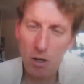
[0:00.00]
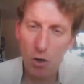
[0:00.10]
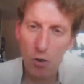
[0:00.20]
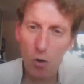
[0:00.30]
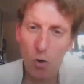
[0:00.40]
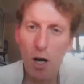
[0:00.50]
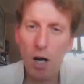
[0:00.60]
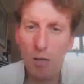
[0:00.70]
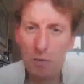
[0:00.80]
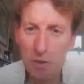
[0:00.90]
or
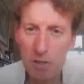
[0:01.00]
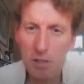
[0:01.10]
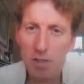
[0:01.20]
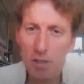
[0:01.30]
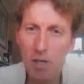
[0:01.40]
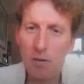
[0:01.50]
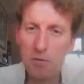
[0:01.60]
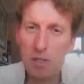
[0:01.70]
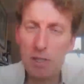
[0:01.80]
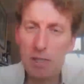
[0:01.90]
after
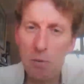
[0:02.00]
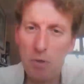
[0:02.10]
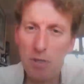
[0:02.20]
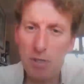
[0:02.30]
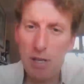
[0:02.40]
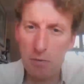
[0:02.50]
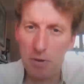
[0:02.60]
December the 7th.